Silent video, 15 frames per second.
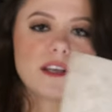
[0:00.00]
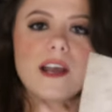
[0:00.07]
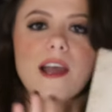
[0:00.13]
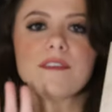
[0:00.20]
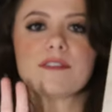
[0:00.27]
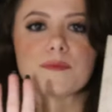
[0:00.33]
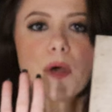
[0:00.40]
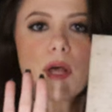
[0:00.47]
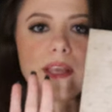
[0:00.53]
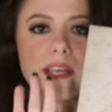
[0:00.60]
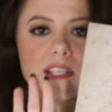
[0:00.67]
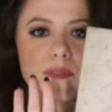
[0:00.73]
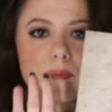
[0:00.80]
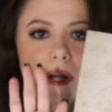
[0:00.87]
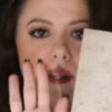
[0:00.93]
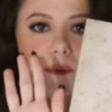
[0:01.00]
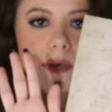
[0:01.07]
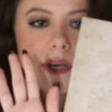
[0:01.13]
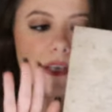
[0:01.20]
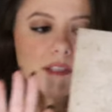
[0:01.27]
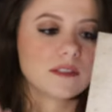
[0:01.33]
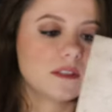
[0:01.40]
I have small hands, by the
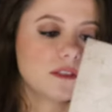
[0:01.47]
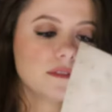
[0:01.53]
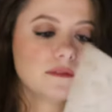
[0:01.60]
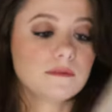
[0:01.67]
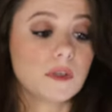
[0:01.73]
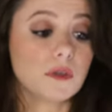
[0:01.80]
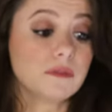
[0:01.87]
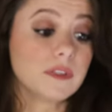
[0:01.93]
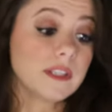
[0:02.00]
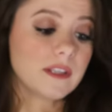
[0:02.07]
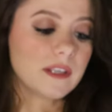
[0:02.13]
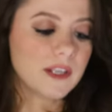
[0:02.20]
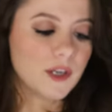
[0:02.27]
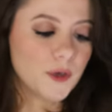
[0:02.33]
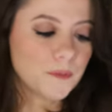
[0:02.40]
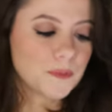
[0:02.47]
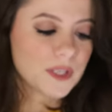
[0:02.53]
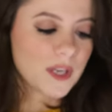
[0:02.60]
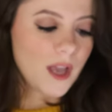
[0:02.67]
way, so hopefully that helps.